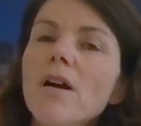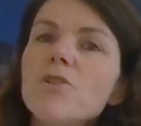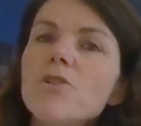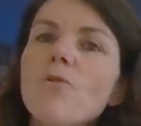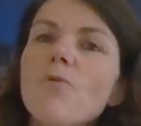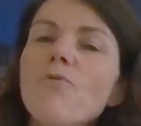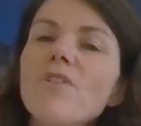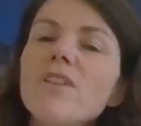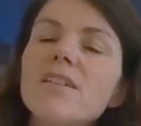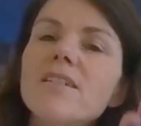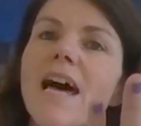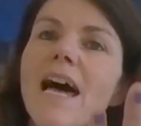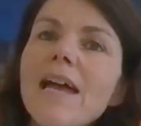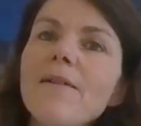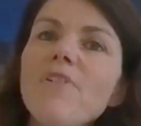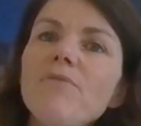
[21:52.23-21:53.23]
So with
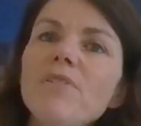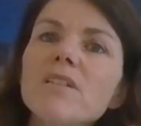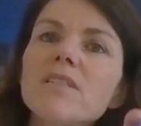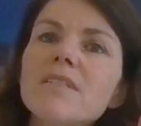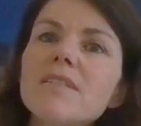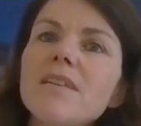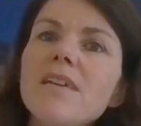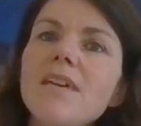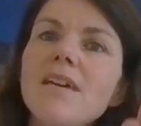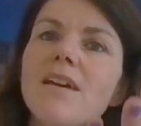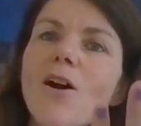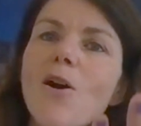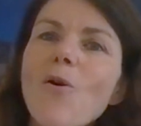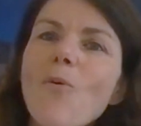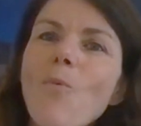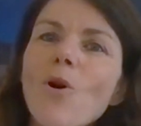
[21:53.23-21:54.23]
time, we will see
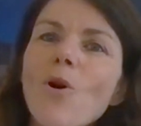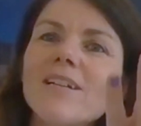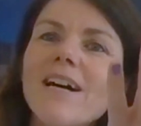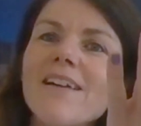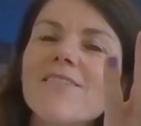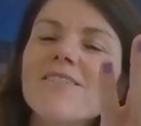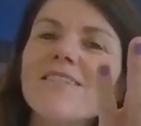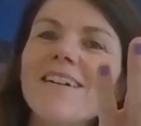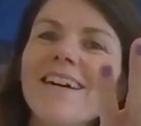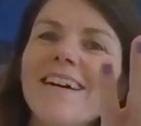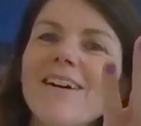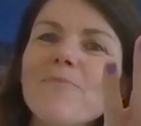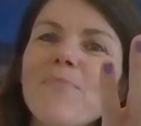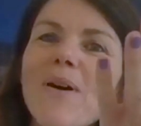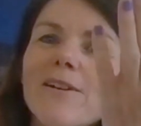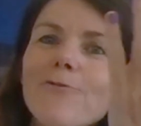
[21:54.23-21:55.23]
what are the
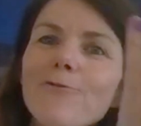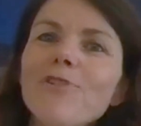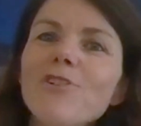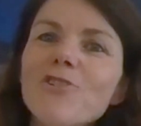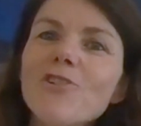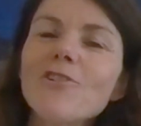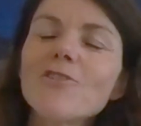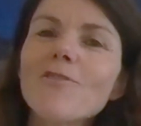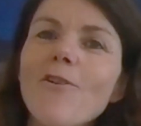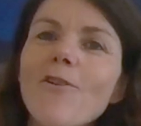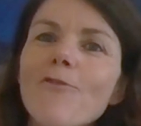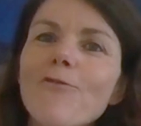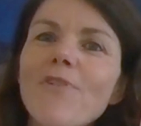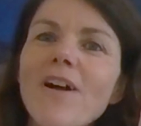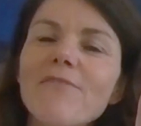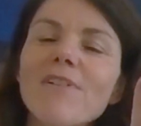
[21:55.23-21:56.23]
beneficials
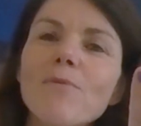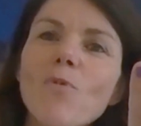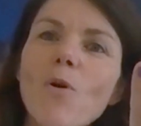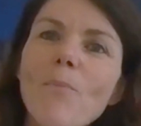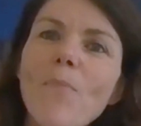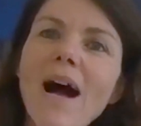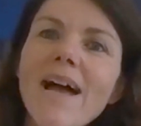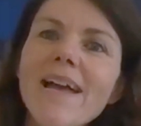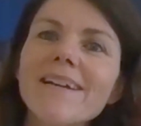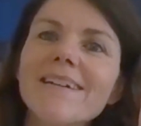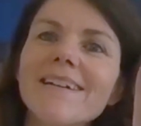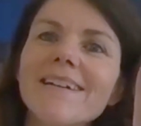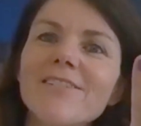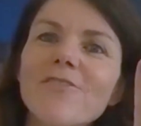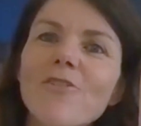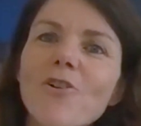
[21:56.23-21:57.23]
of having more bike
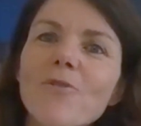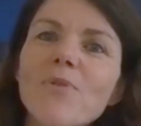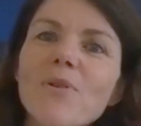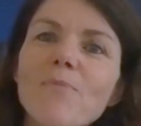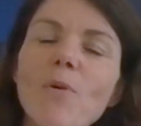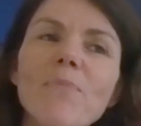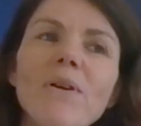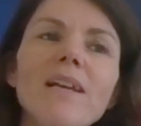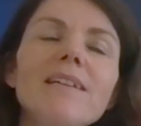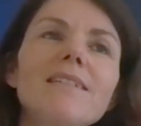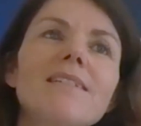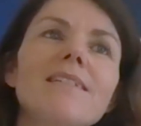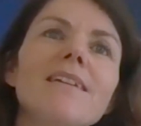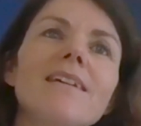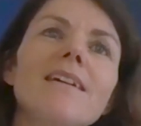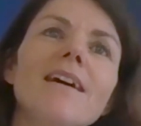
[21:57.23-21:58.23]
and urban
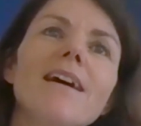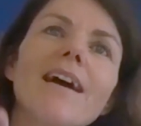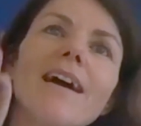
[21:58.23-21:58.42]
mobility,